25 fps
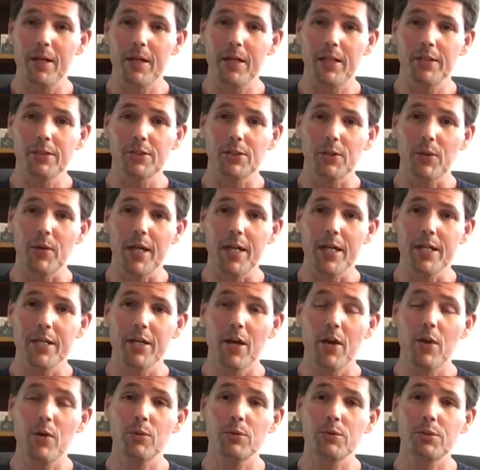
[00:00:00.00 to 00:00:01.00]
And so he
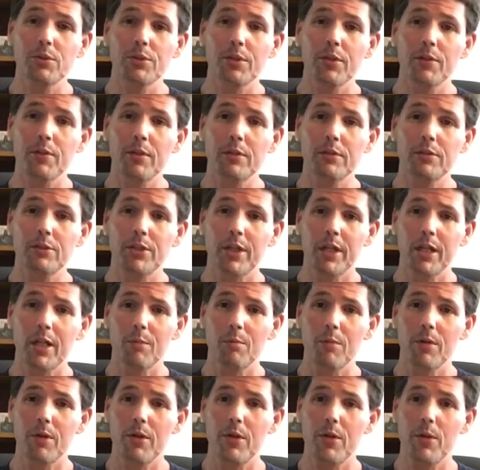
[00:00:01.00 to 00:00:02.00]
goes to the
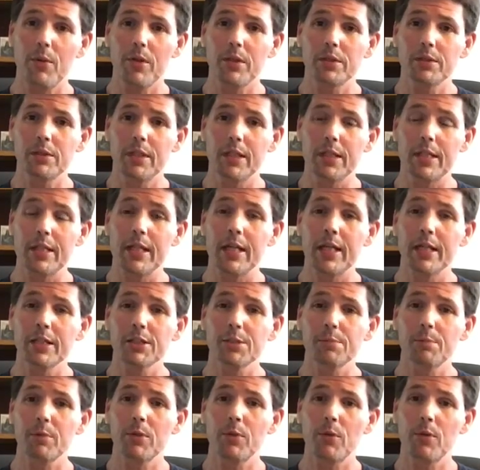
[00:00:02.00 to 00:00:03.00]
gentleman who is the
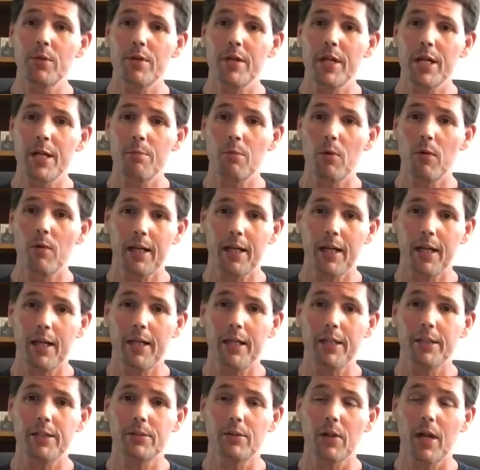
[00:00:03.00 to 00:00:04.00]
kinsman redeemer, and
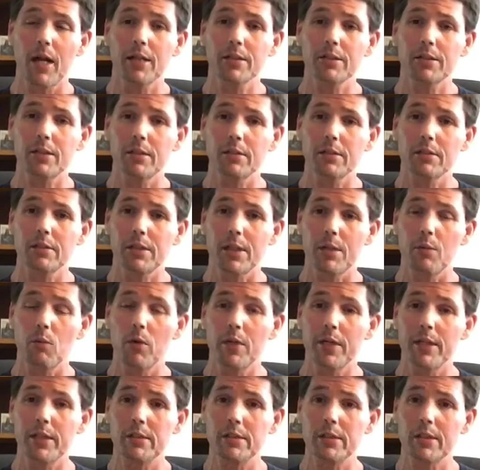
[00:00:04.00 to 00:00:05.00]
he tries to see
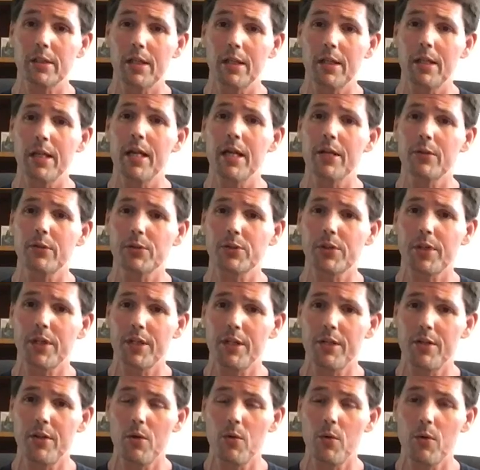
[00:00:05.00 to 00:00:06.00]
what he's interested
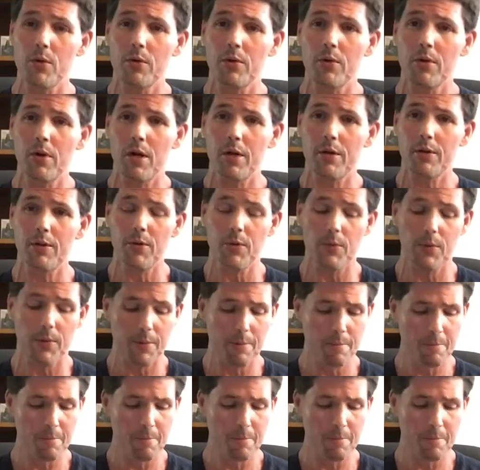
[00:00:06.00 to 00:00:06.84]
in doing or not doing.